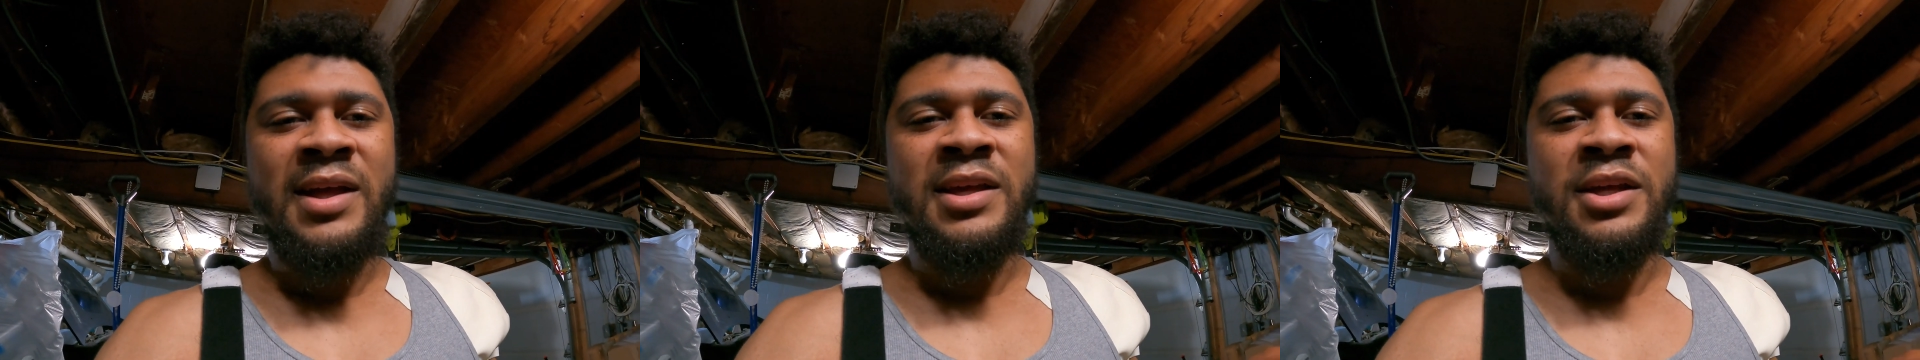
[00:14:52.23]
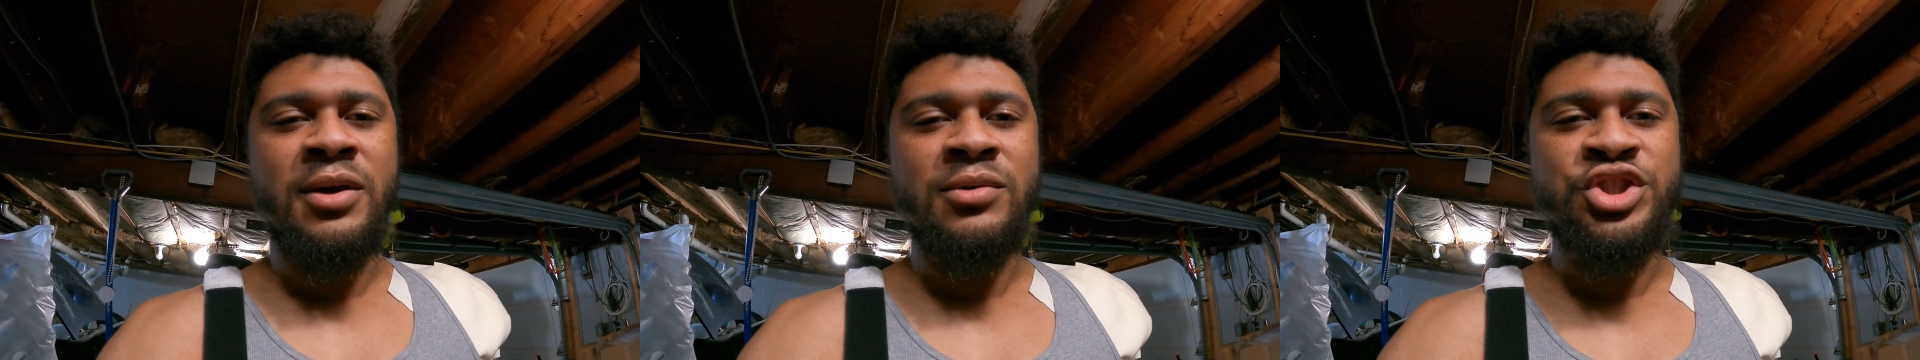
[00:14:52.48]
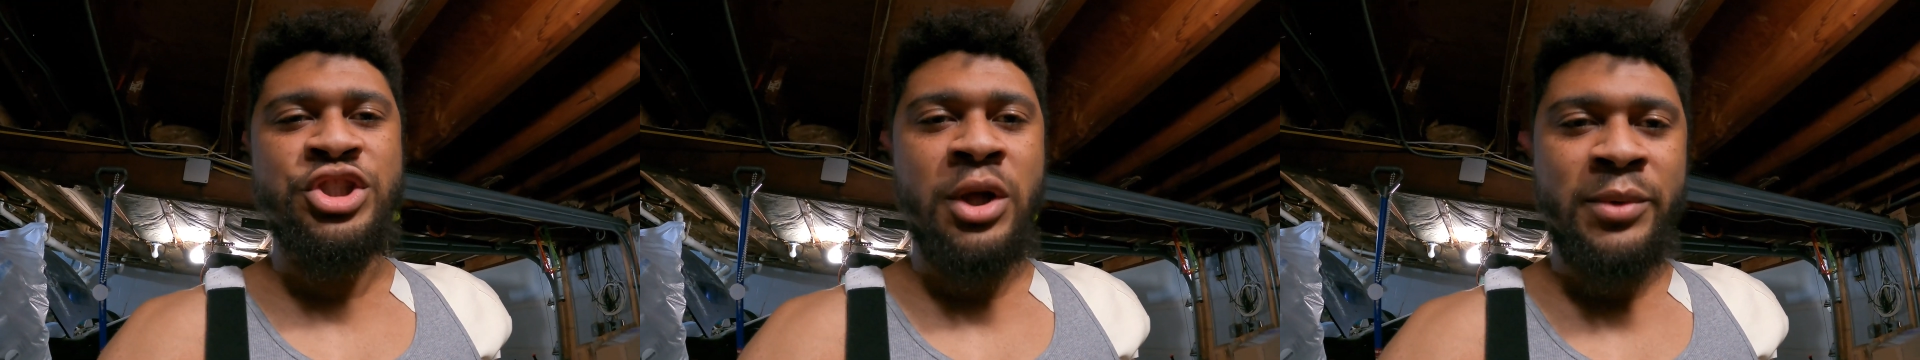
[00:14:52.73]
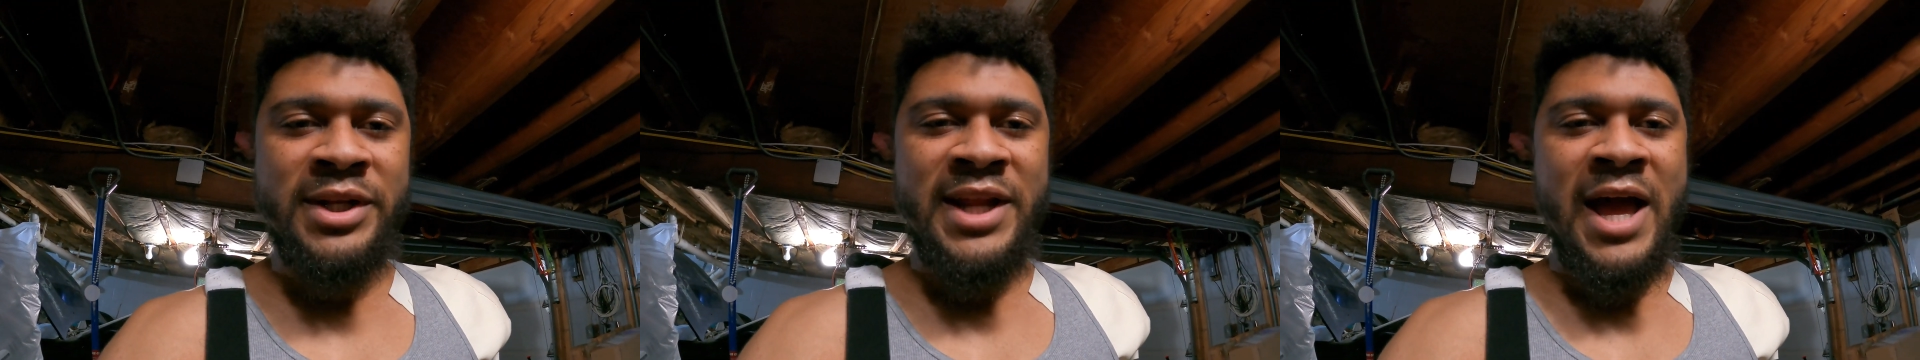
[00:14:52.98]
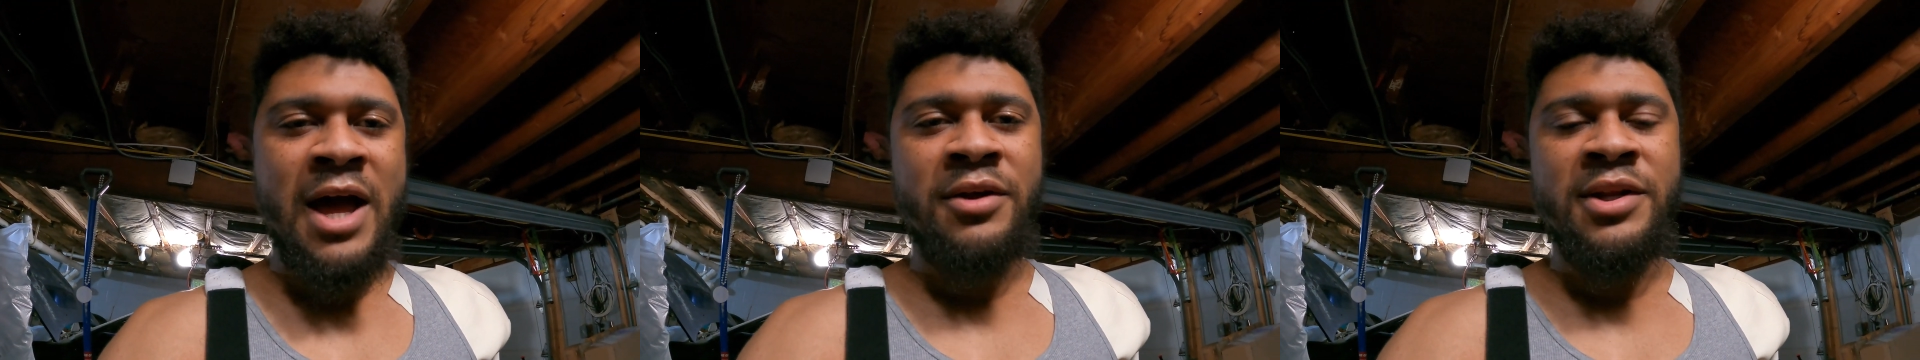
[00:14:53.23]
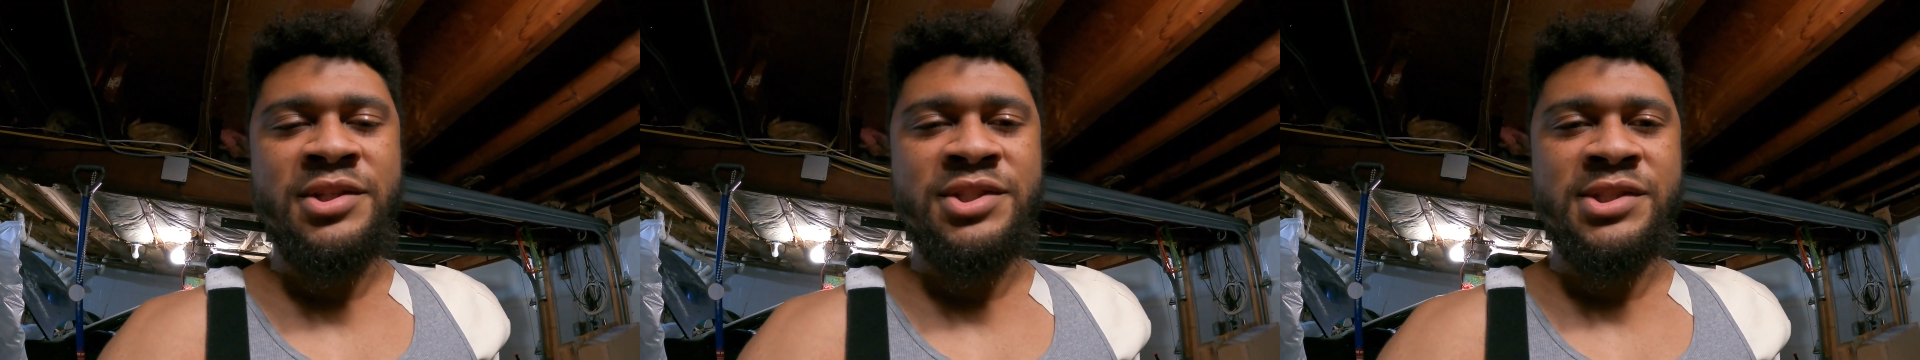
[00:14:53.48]
you know, slow it
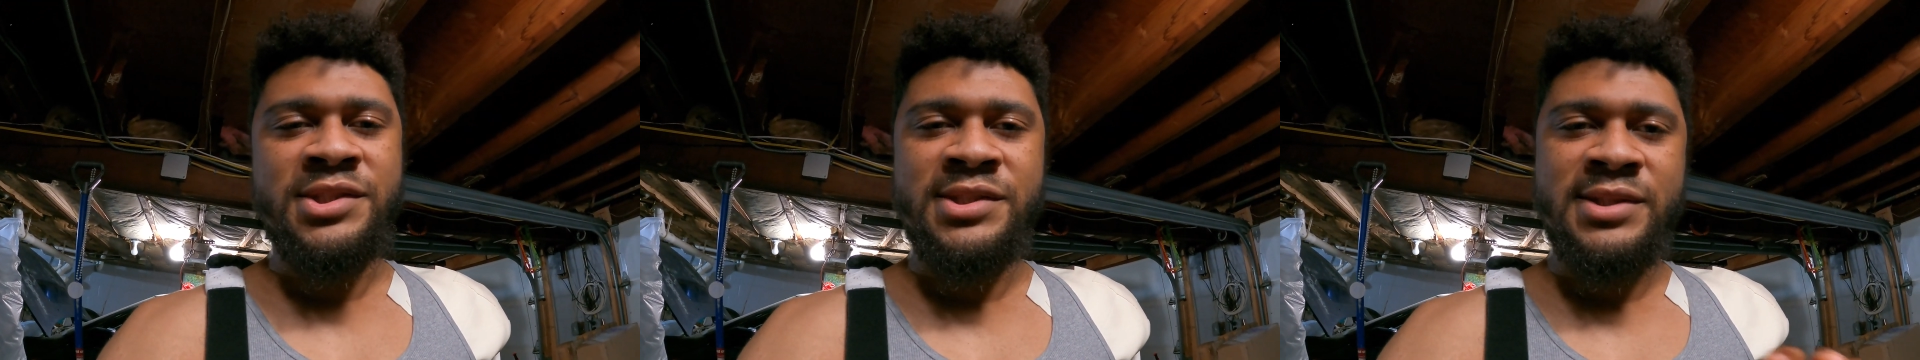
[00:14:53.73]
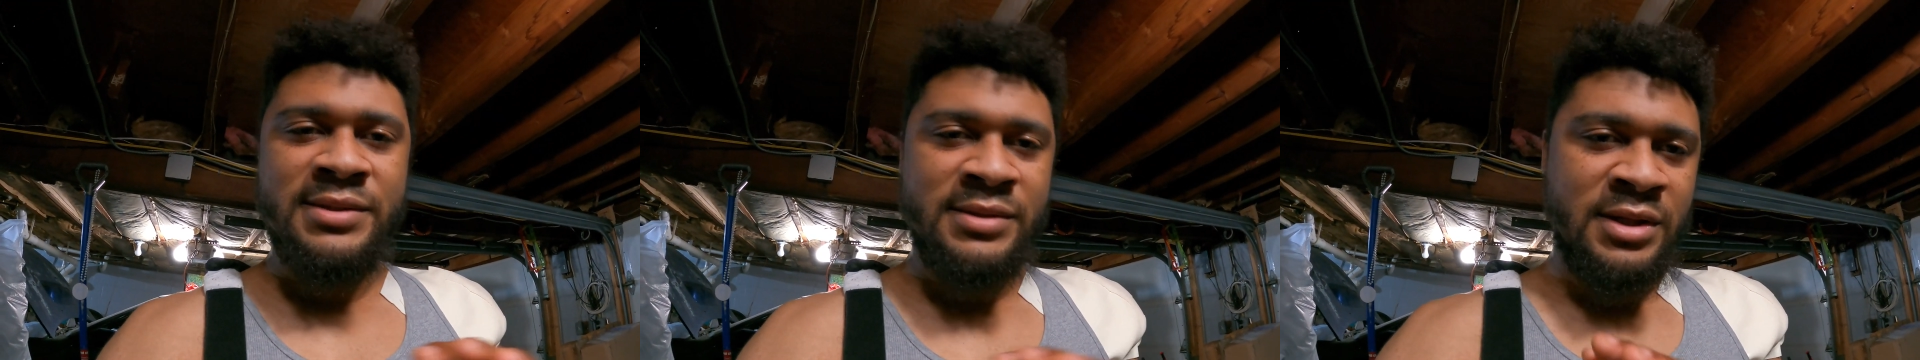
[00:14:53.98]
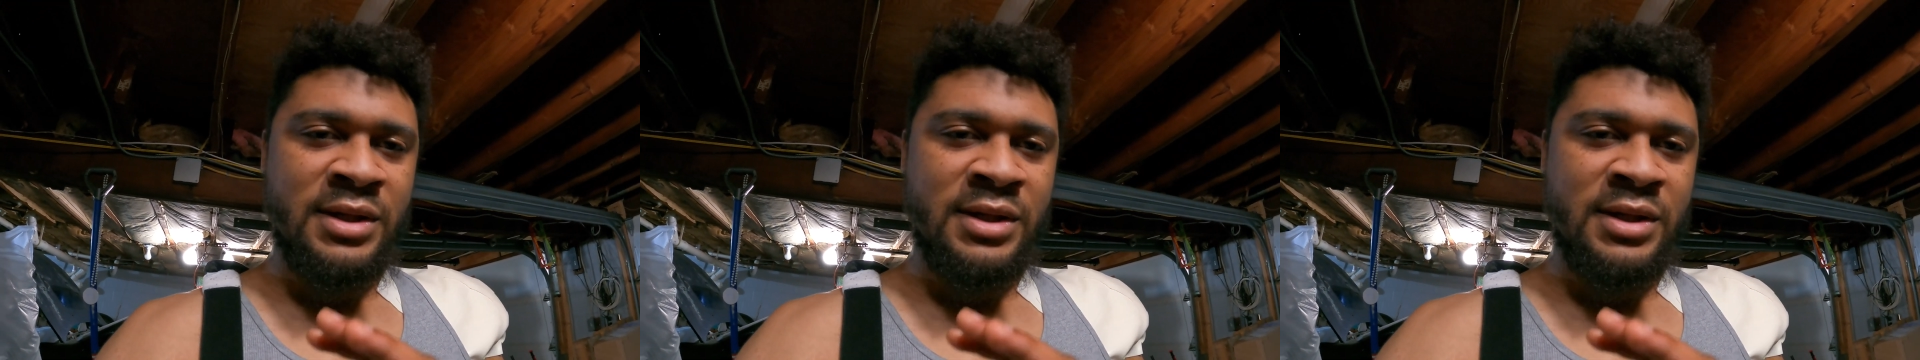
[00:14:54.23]
down, and just